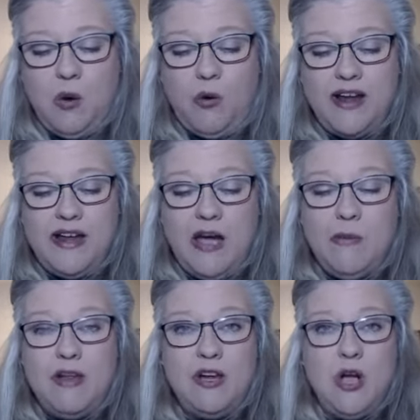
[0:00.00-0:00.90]
Right now,
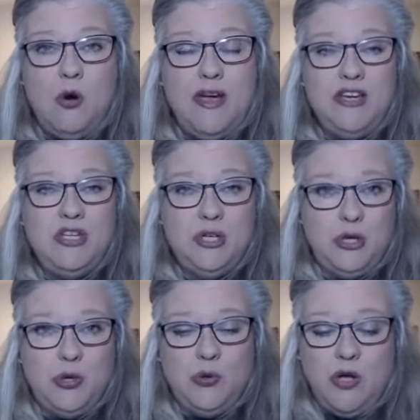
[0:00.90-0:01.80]
I'm going to go
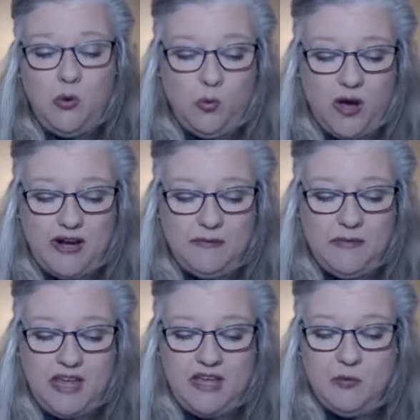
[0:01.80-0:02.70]
into what it mean,